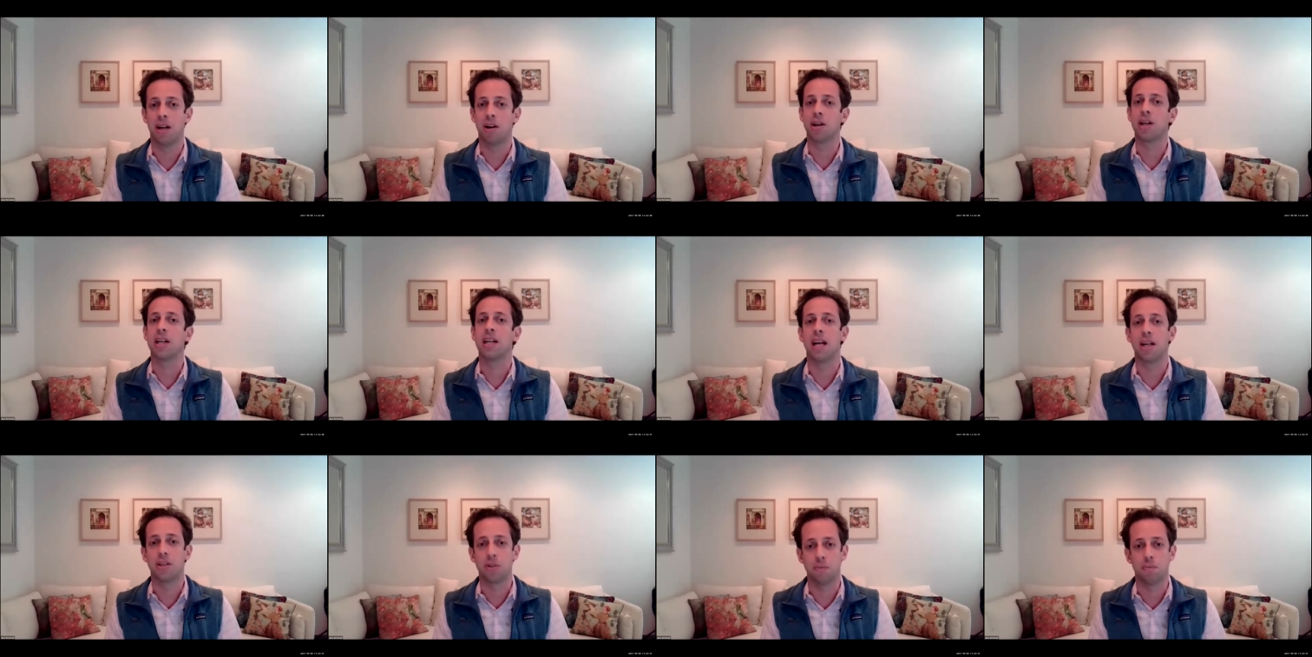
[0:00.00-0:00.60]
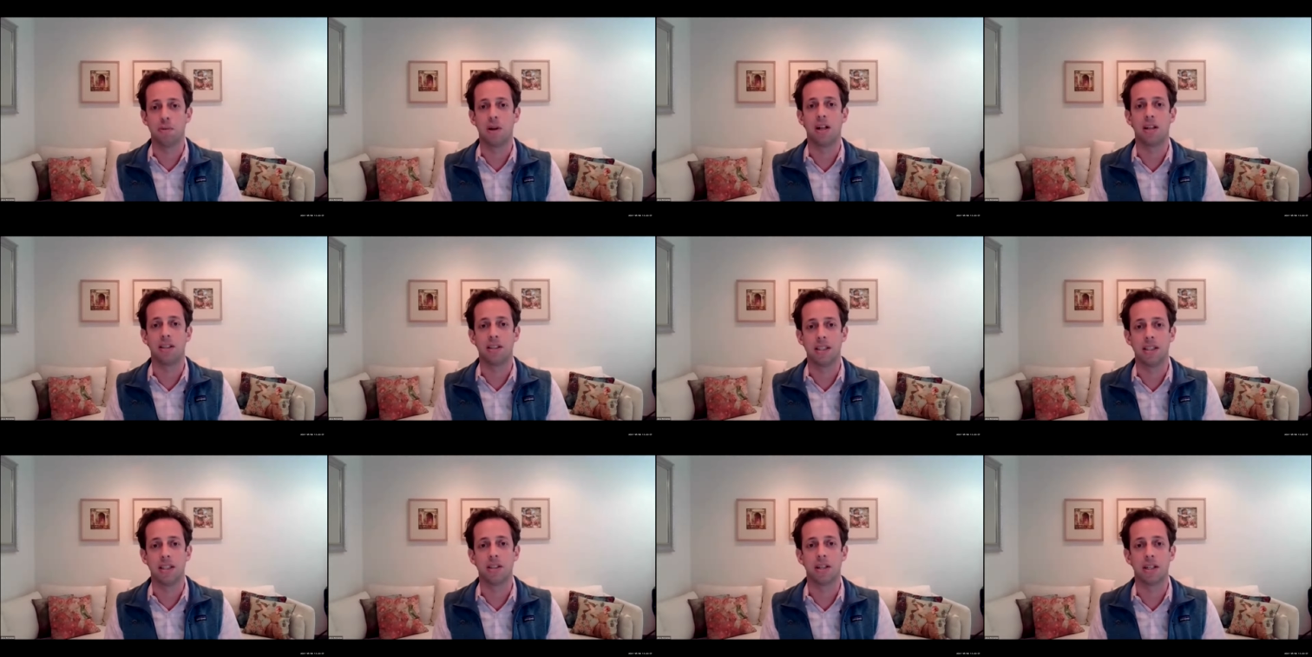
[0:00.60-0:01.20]
interconnection
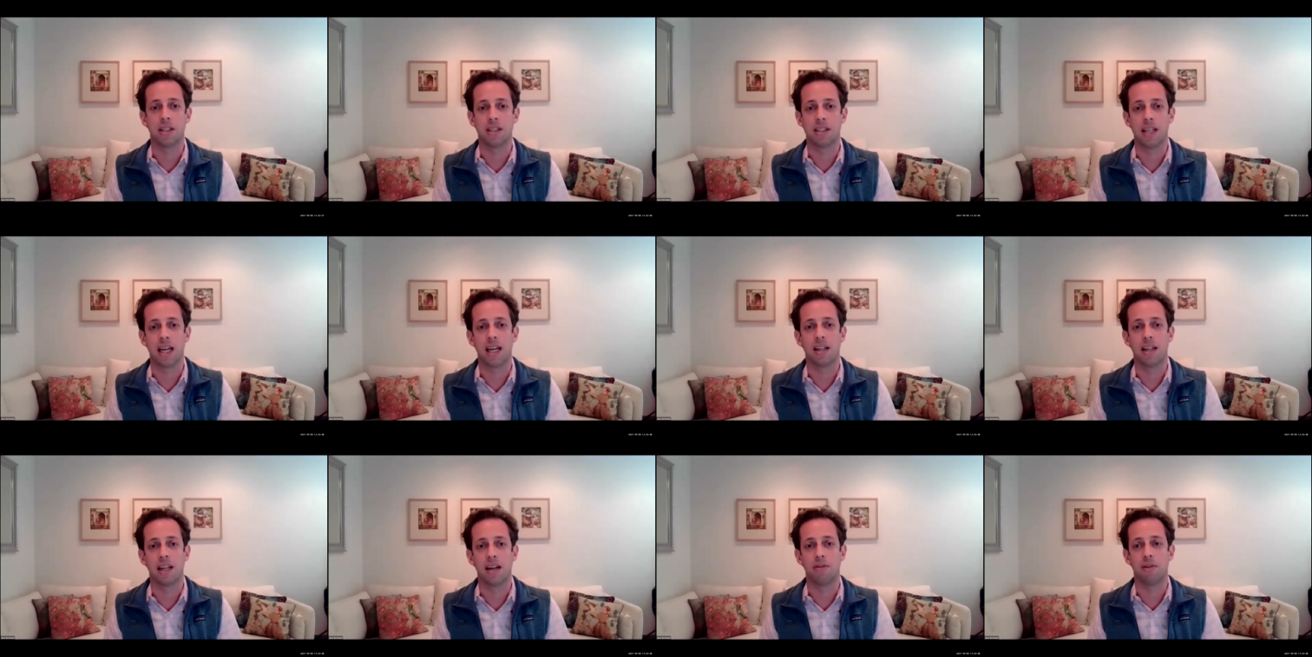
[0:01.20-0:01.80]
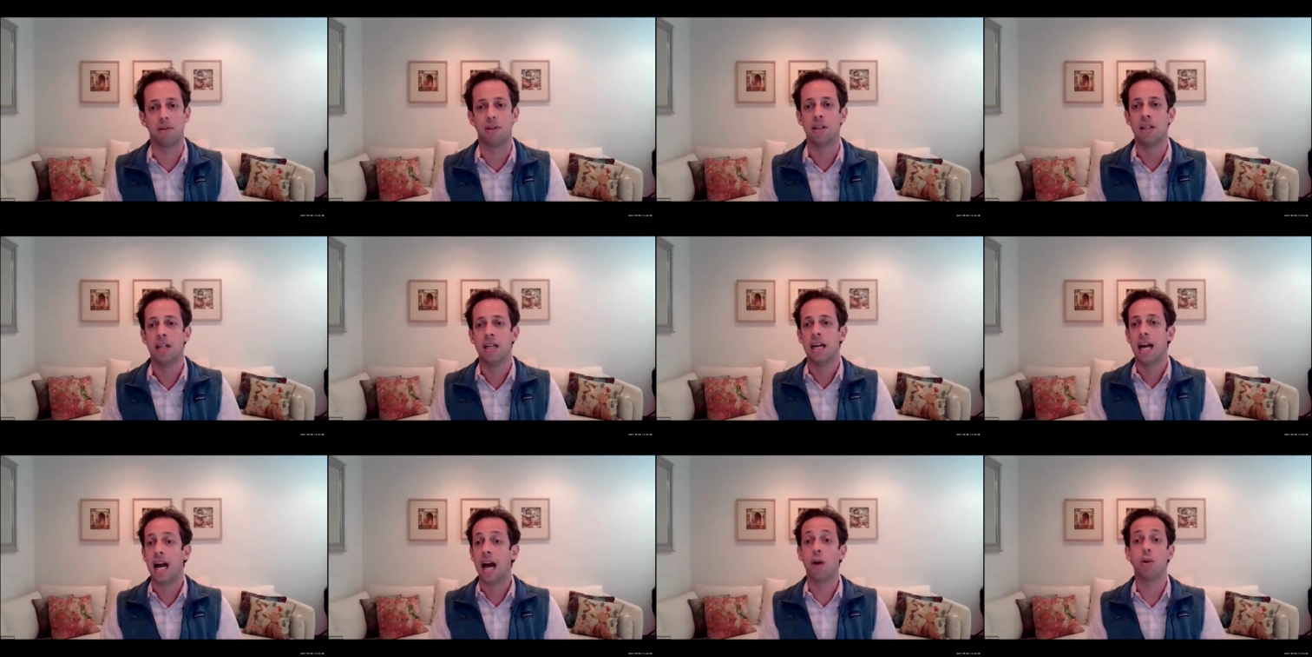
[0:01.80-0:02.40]
policies on a state level,
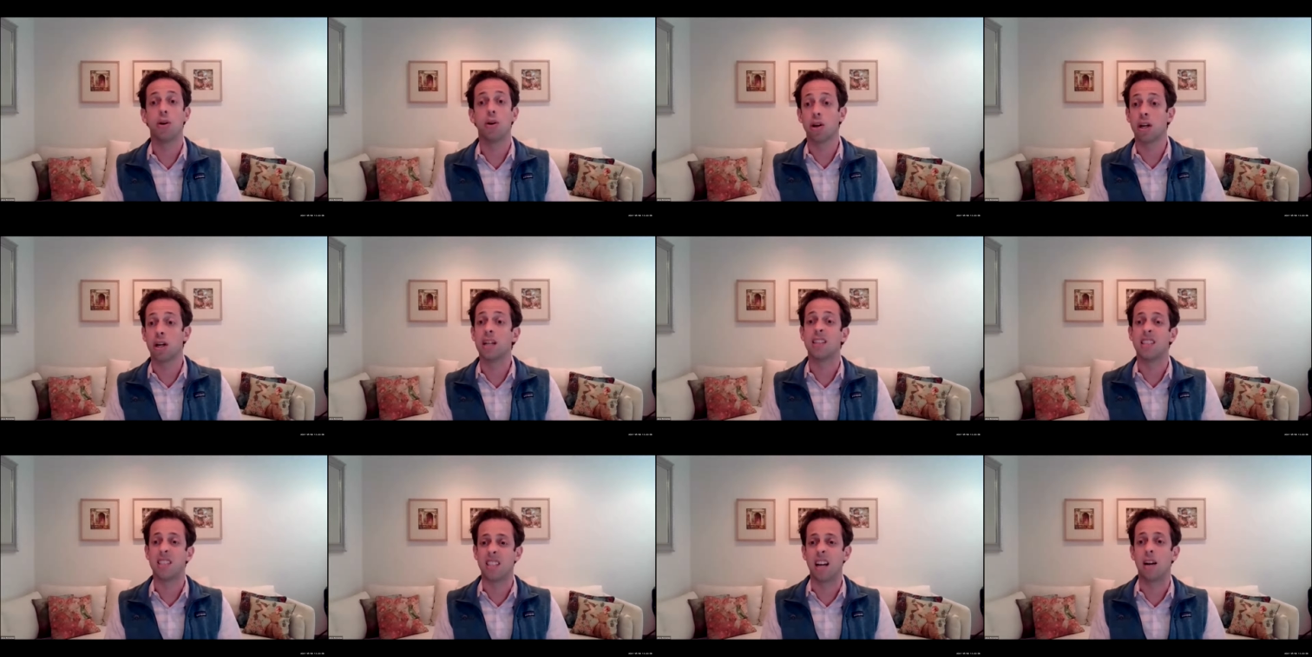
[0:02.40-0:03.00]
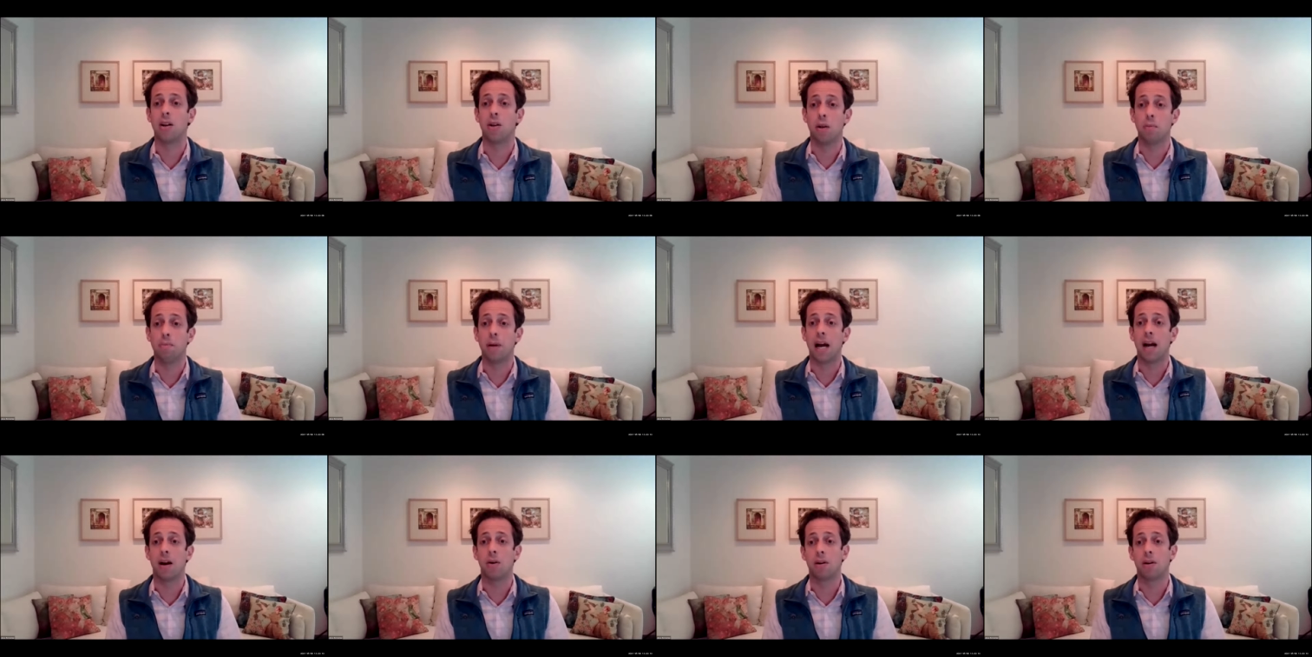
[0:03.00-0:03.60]
how you're going to sell the
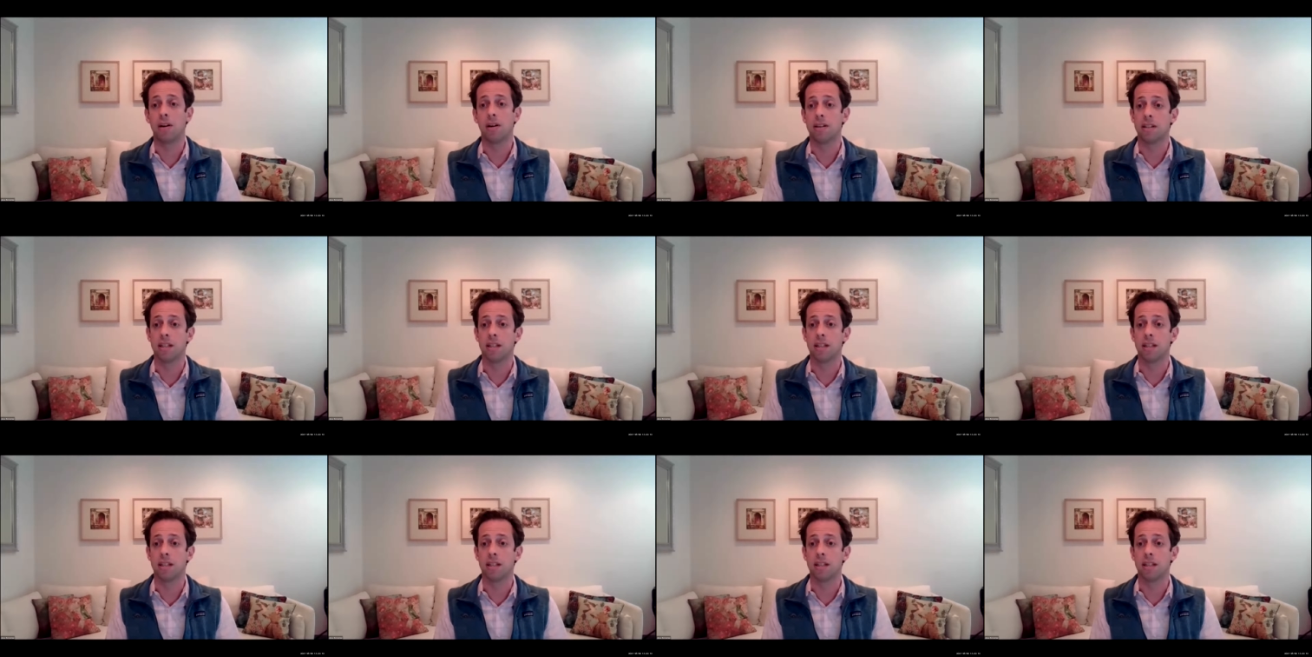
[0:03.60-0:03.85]
power.